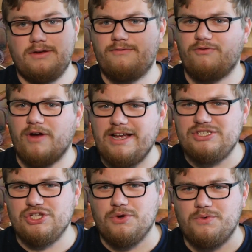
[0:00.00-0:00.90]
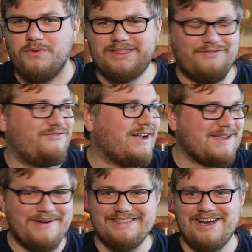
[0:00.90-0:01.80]
Frank Dune? What the fuck
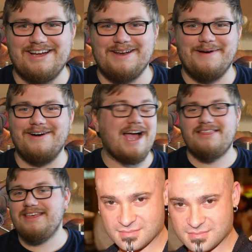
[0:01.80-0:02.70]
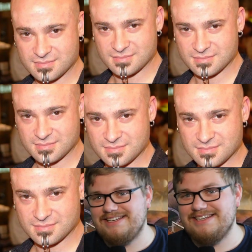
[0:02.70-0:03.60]
am I talking about? I think
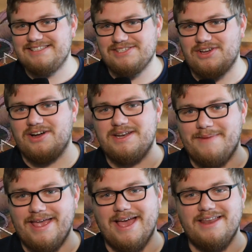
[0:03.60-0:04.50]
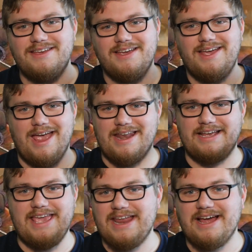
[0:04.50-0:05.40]
sickness has gone to my head and I
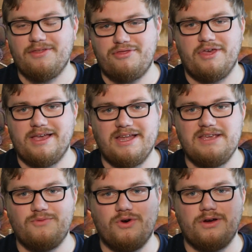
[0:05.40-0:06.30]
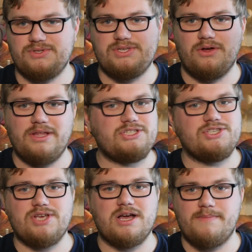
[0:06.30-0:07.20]
cannot think anymore. So let's
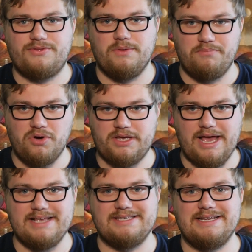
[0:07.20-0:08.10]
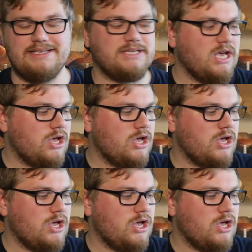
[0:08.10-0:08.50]
just talk about the book as it is.